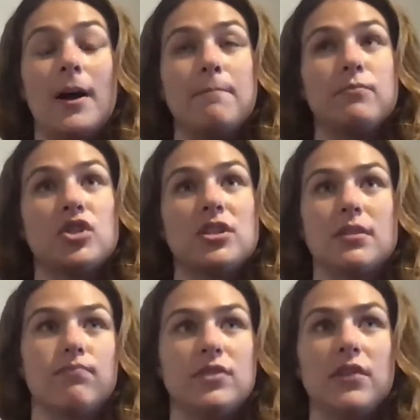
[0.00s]
just
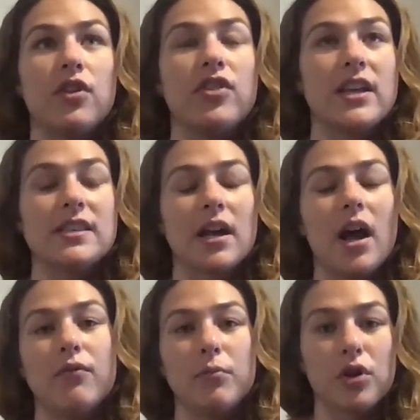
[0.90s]
different things that
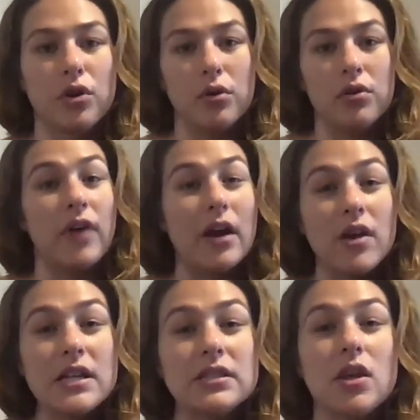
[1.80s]
come from the
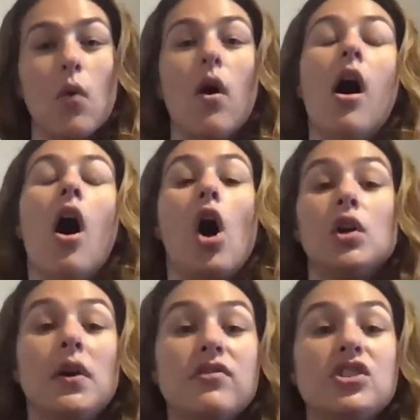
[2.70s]
coronavirus. So all
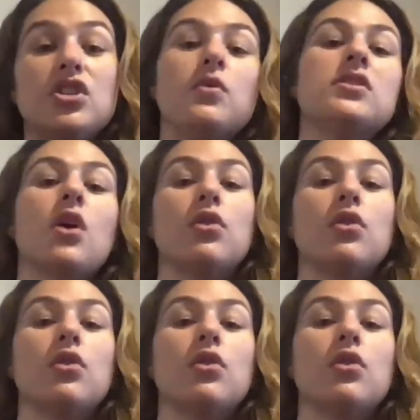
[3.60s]
you have to do is go to